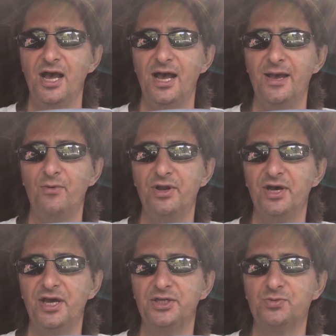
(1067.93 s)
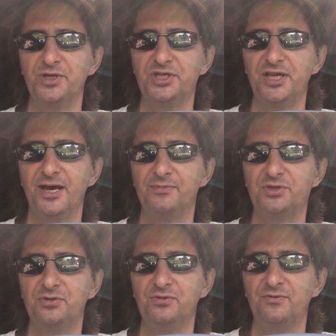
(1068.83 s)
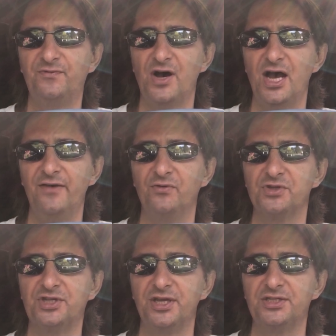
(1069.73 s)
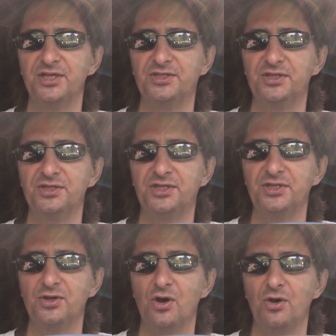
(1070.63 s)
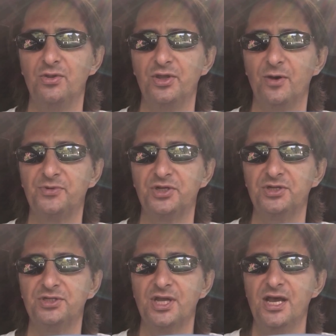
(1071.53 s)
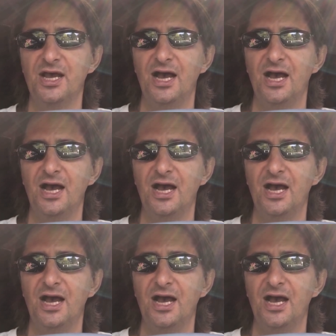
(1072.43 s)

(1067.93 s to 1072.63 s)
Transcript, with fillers: and when I switched it up to five or six distances on the options